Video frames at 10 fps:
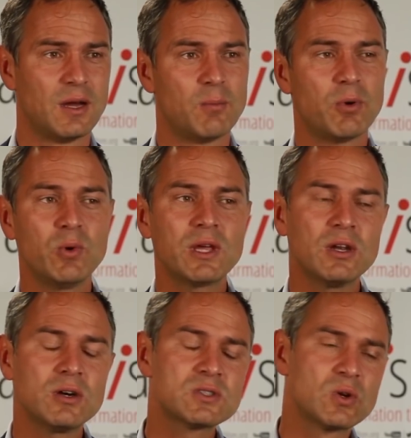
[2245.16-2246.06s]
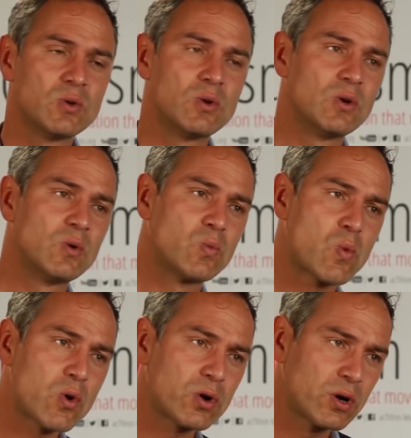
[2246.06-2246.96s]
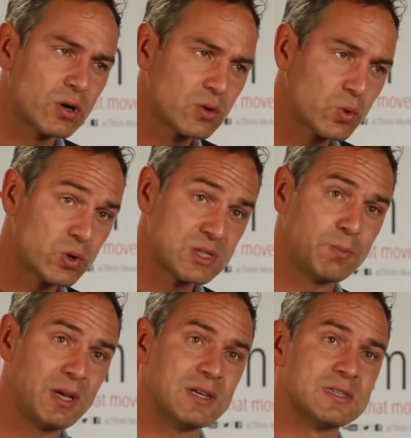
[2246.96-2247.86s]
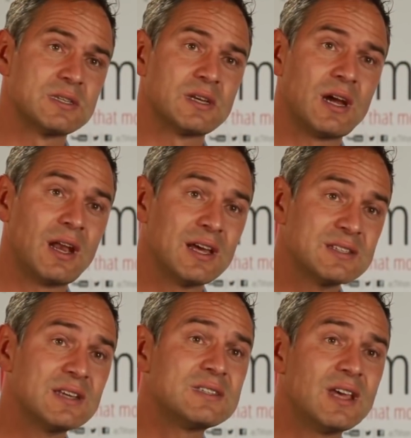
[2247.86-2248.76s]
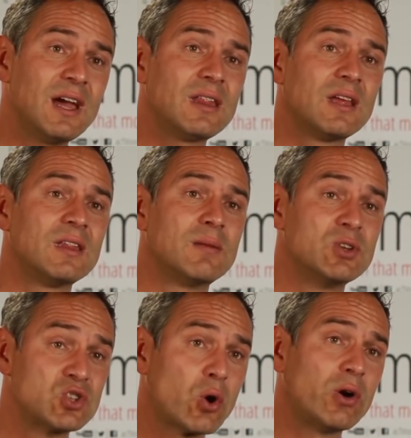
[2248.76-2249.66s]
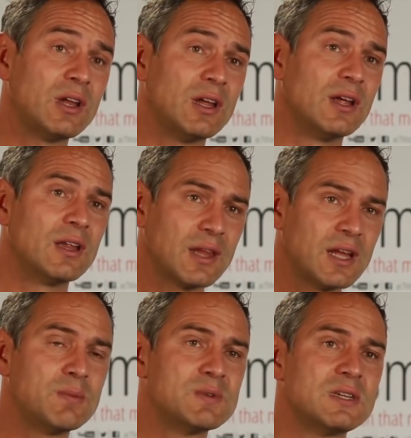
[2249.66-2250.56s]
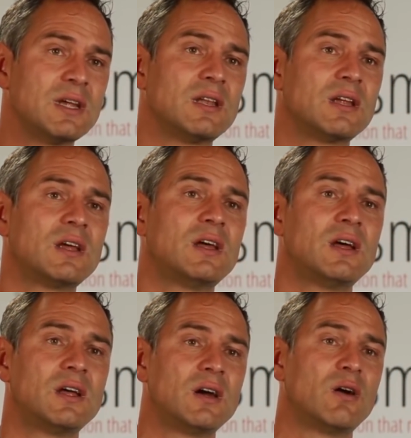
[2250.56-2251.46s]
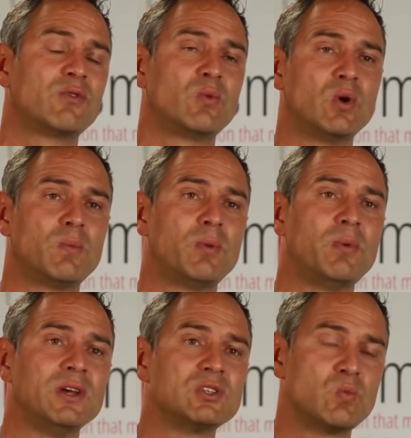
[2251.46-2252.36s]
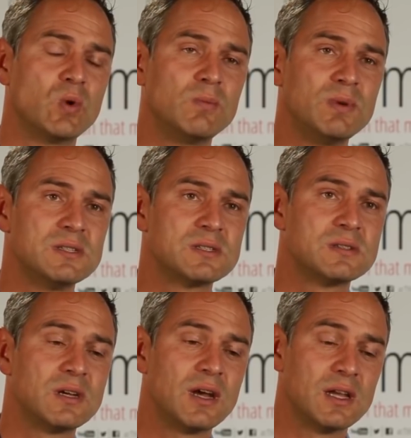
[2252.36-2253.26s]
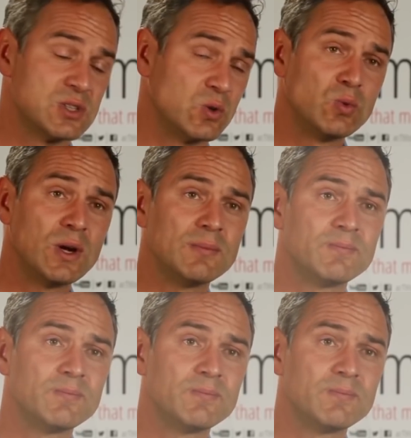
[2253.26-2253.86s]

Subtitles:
But we can also walk towards peace. And as I said, the majority, 90% of the world population want peace. And so do I.